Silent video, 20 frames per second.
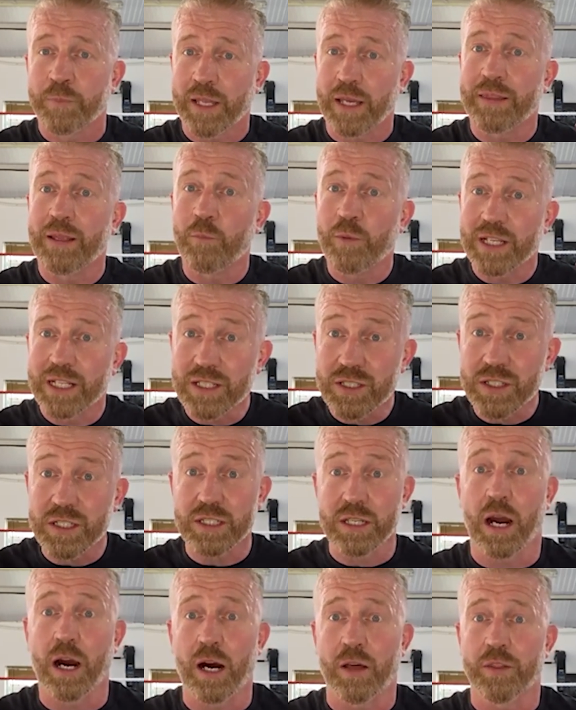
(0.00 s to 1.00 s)
and then we can
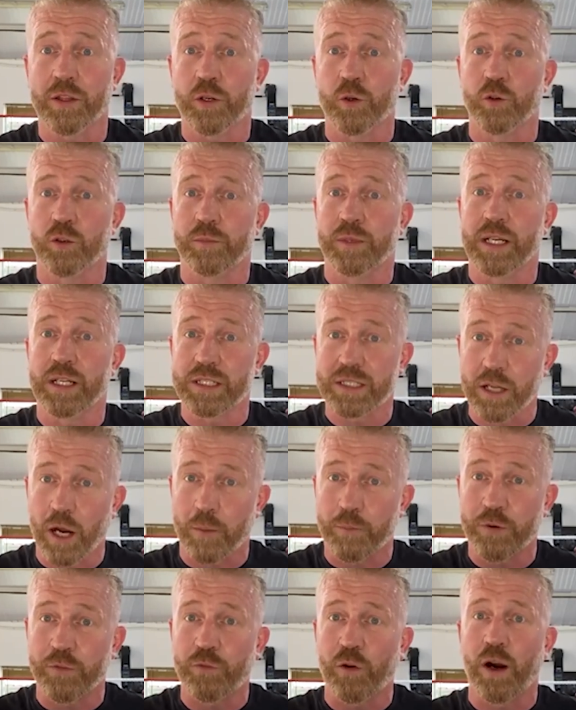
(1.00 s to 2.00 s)
start The Cornermen and
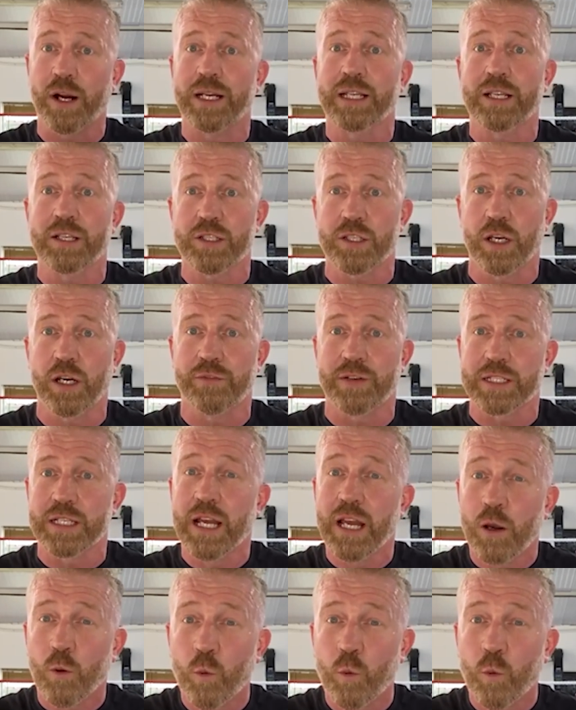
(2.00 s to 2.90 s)
start providing a service.